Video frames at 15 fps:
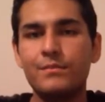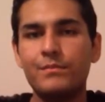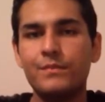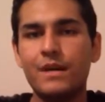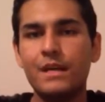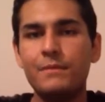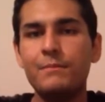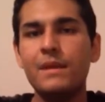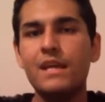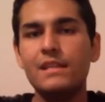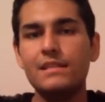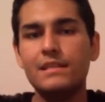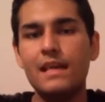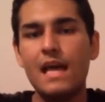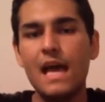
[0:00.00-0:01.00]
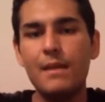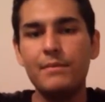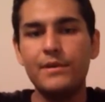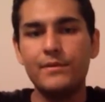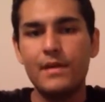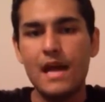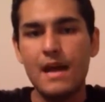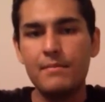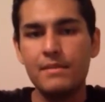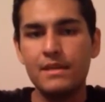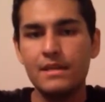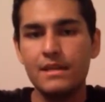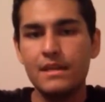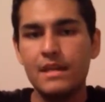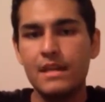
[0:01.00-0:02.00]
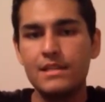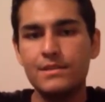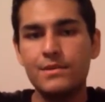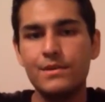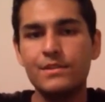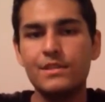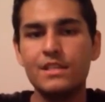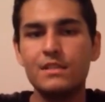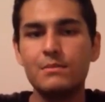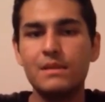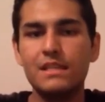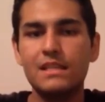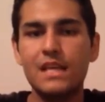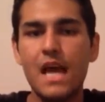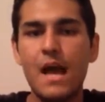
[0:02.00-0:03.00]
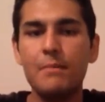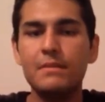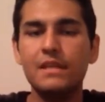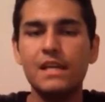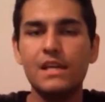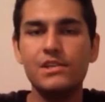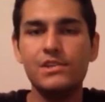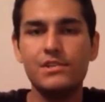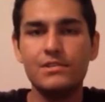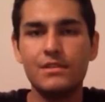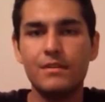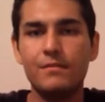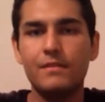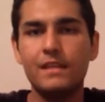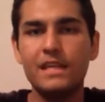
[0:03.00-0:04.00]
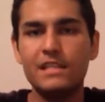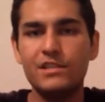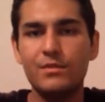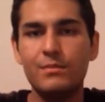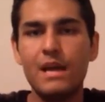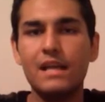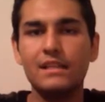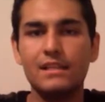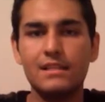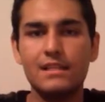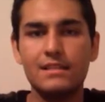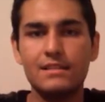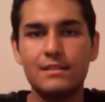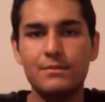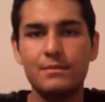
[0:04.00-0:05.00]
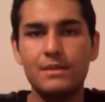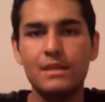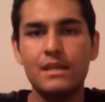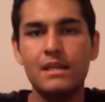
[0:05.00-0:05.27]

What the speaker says: my mate Abiram is going to explain the applications of electromagnetism